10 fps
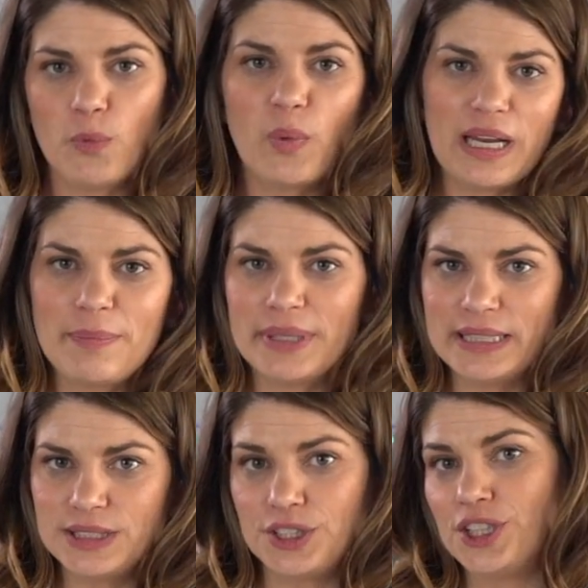What I
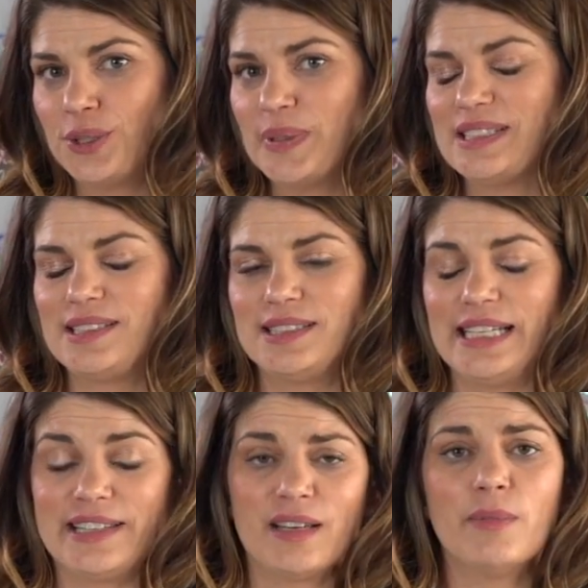plan to do is to
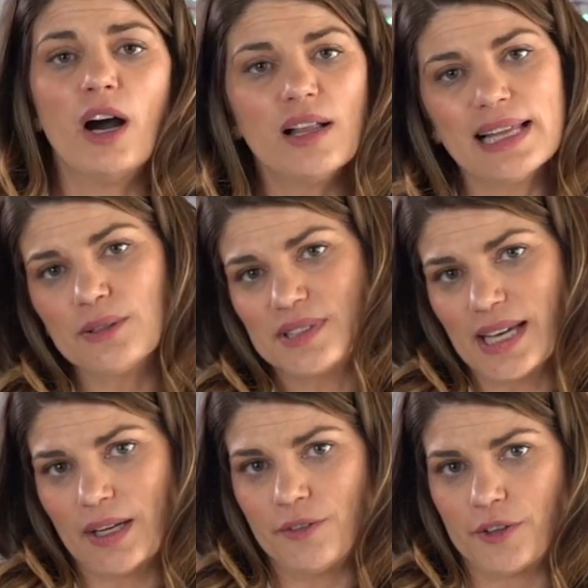take them all
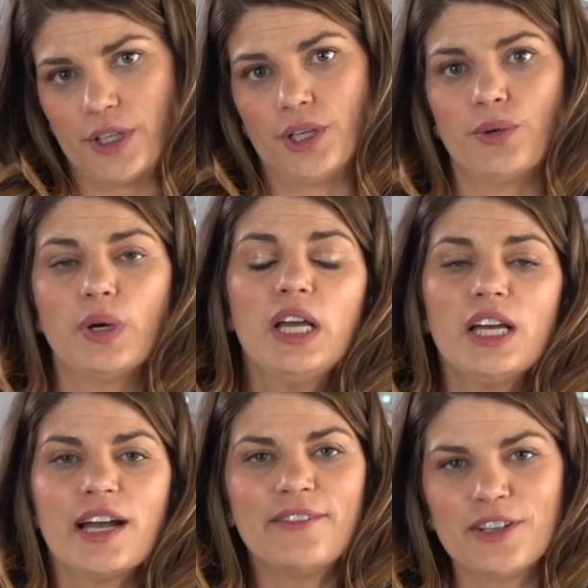outside for you,
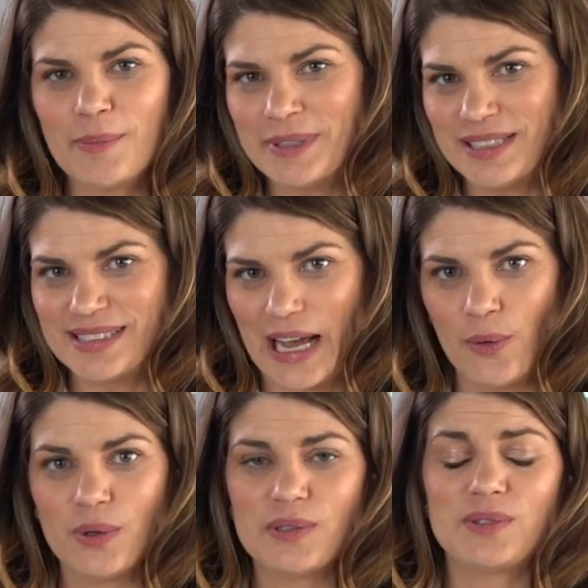covered up in a
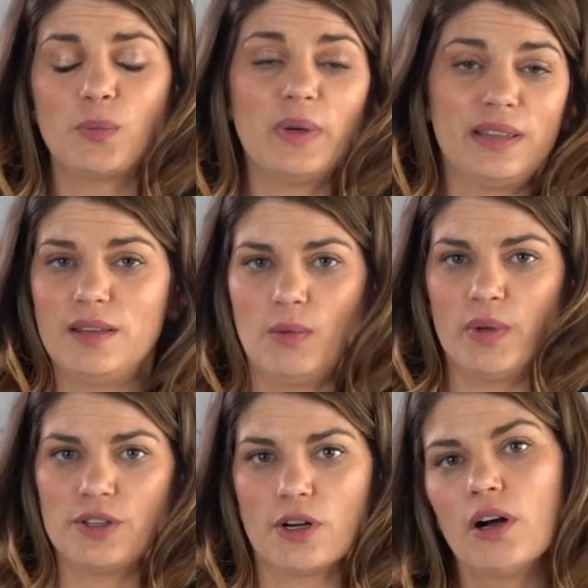towel when,
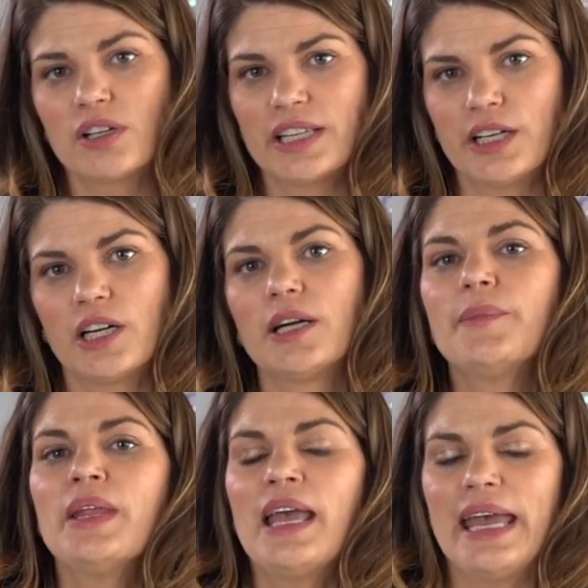when they're all clear,
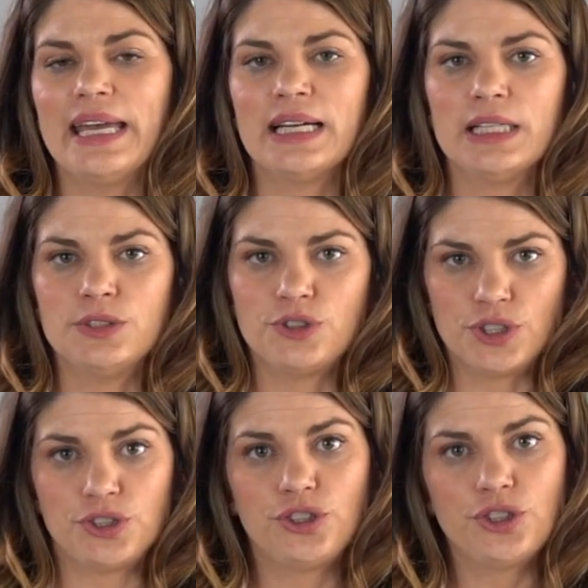and
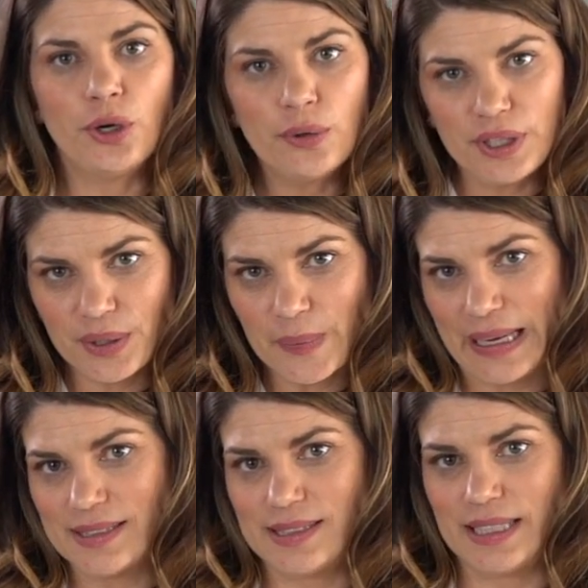just show you
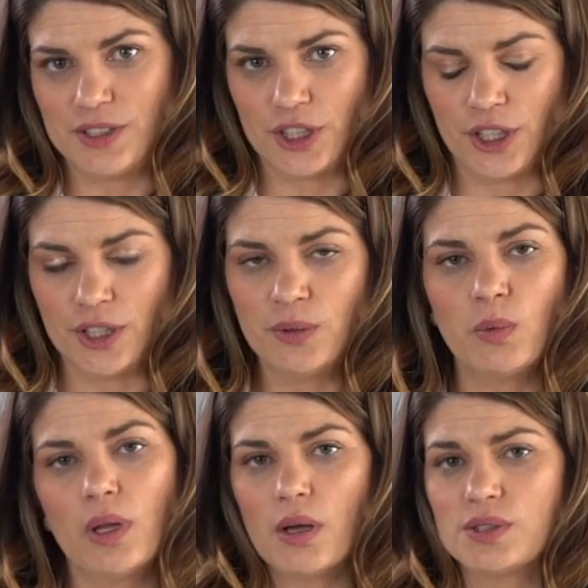as they turn.
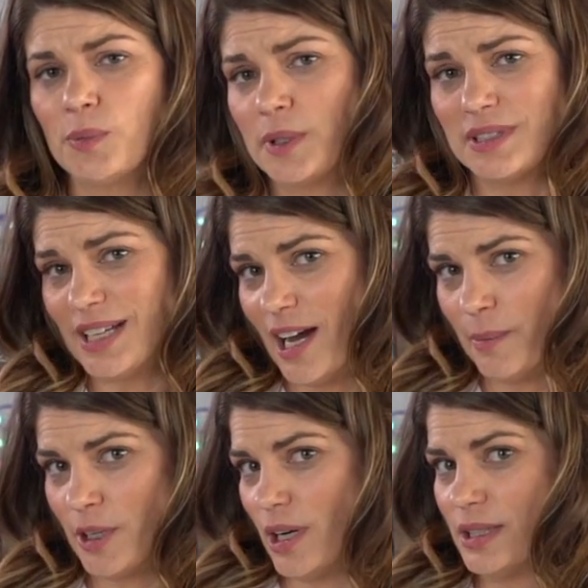We'll also put a
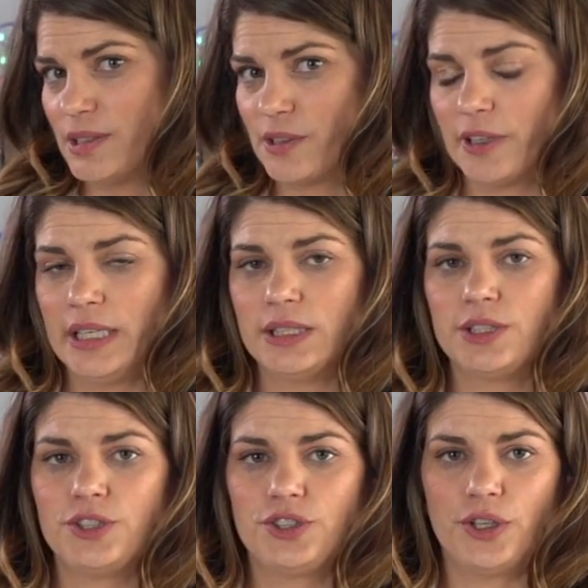timer on screen
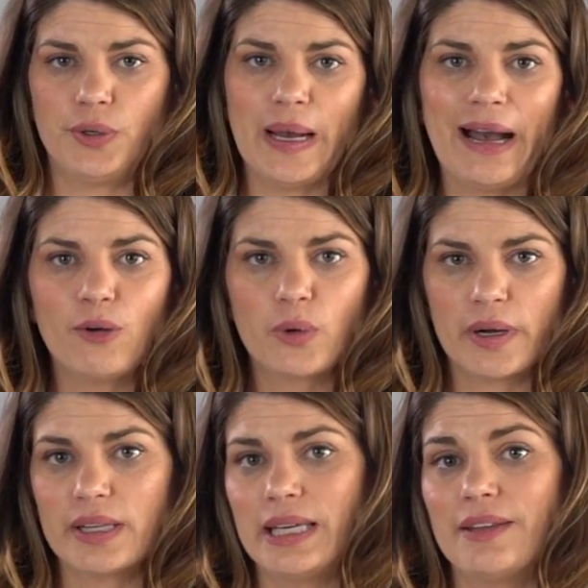to show you how
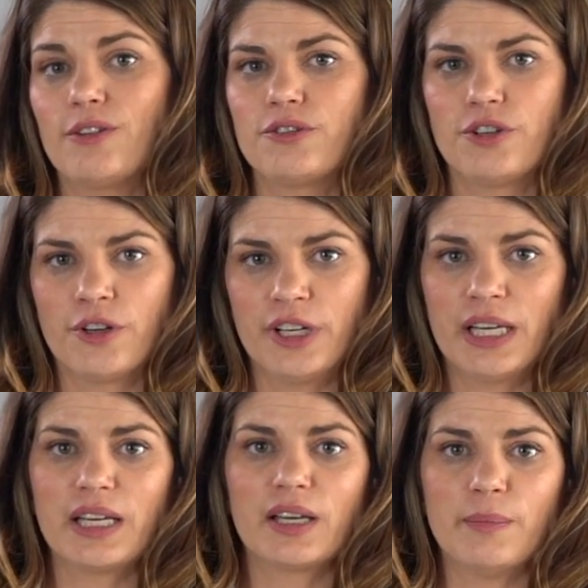quickly they're turning
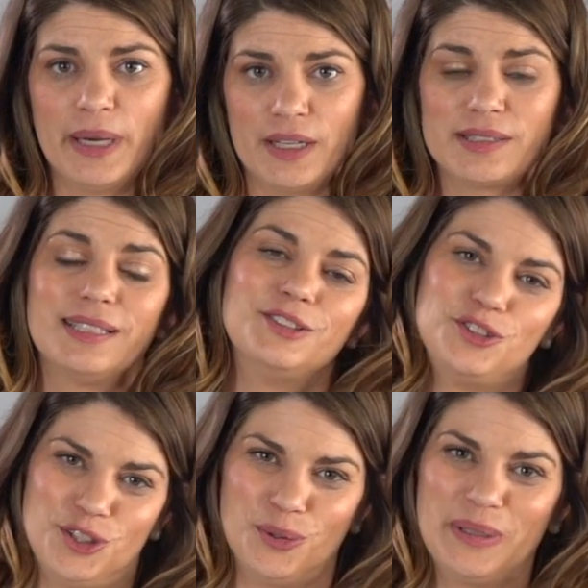in comparison
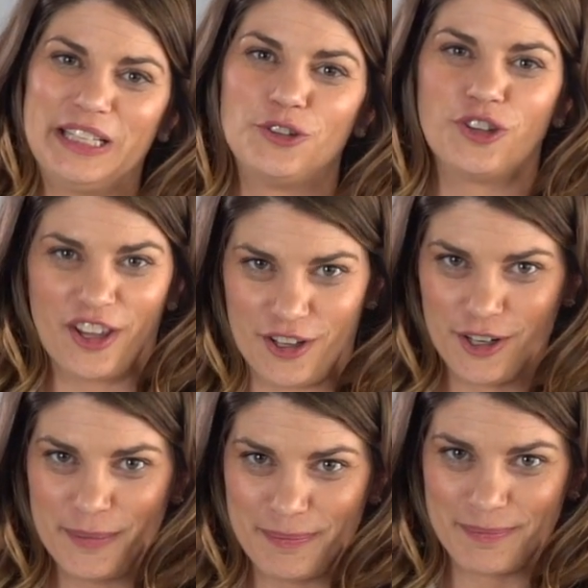to each other.